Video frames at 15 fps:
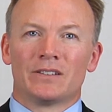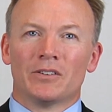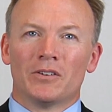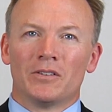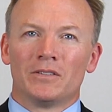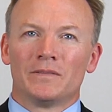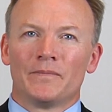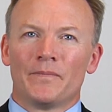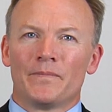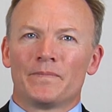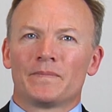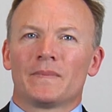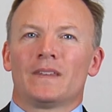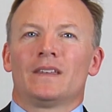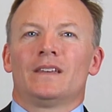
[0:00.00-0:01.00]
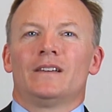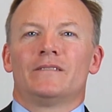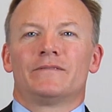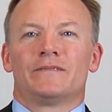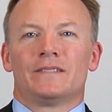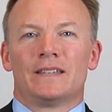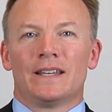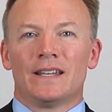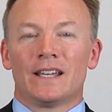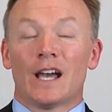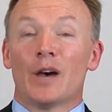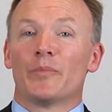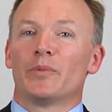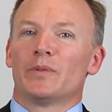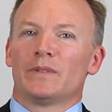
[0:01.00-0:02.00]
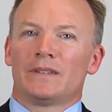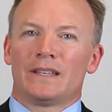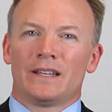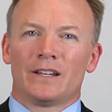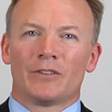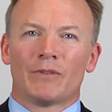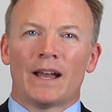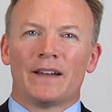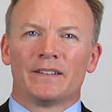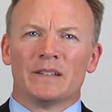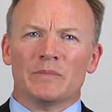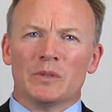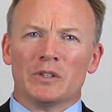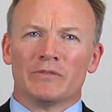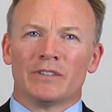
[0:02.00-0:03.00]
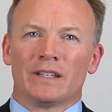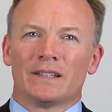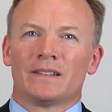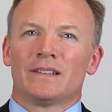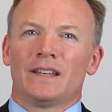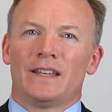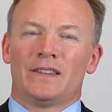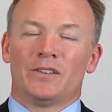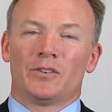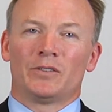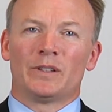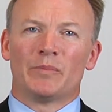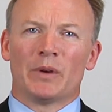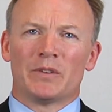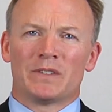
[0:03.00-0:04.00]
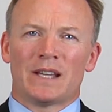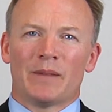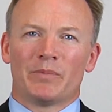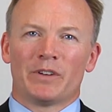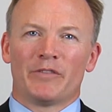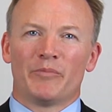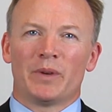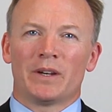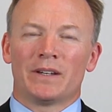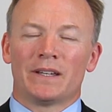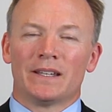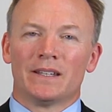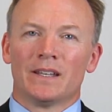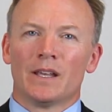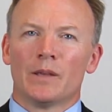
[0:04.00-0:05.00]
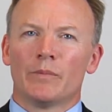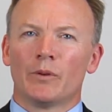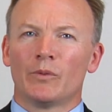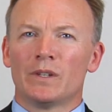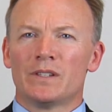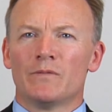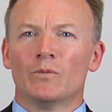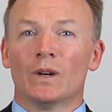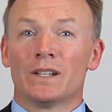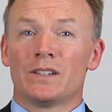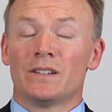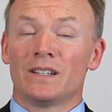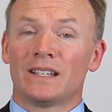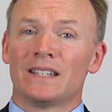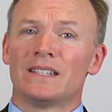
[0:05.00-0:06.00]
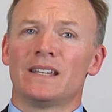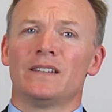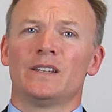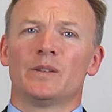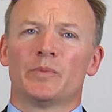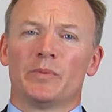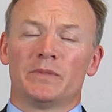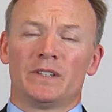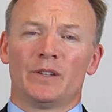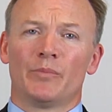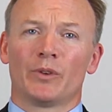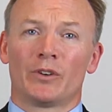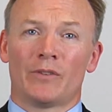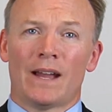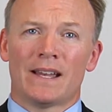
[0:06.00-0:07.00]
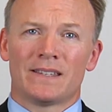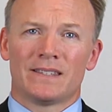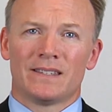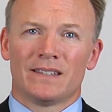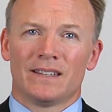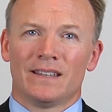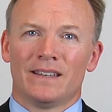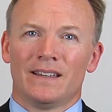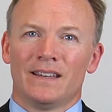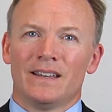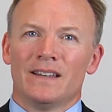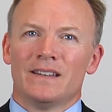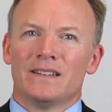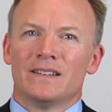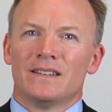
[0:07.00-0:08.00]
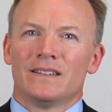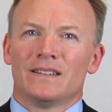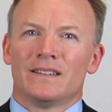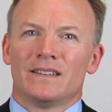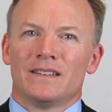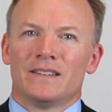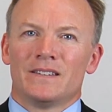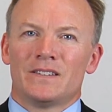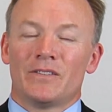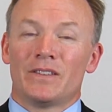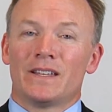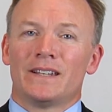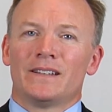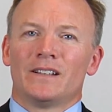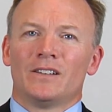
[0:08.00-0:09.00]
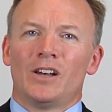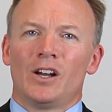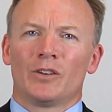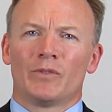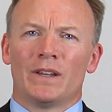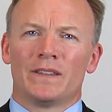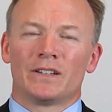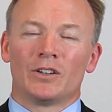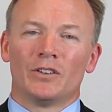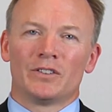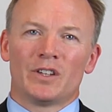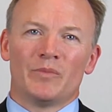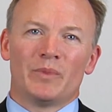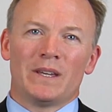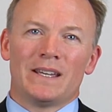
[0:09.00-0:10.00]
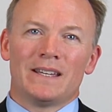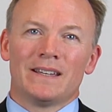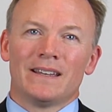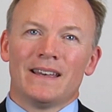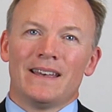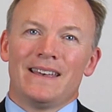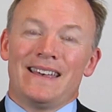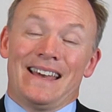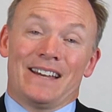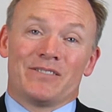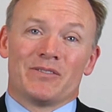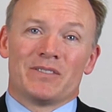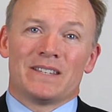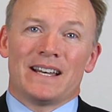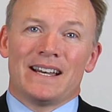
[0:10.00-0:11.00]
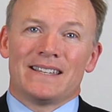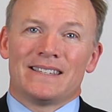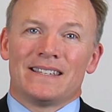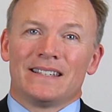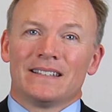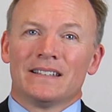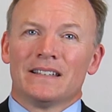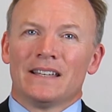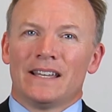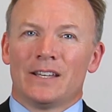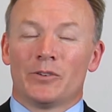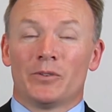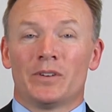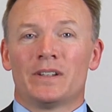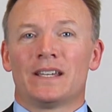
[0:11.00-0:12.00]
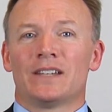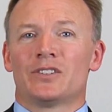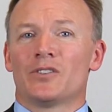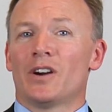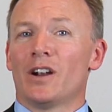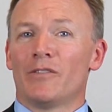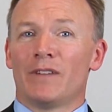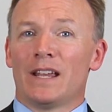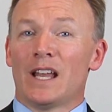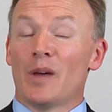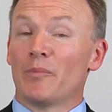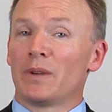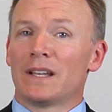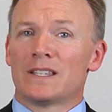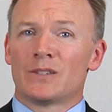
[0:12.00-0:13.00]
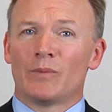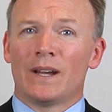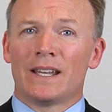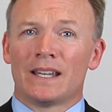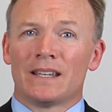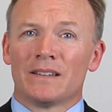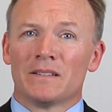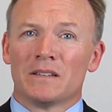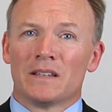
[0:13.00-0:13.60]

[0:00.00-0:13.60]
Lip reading: goal of getting up, getting around, and moving in the early postoperative period. But we want you to continue to progress so that in the long run, the goal should be exercising in order to get your heart rate up and get sweaty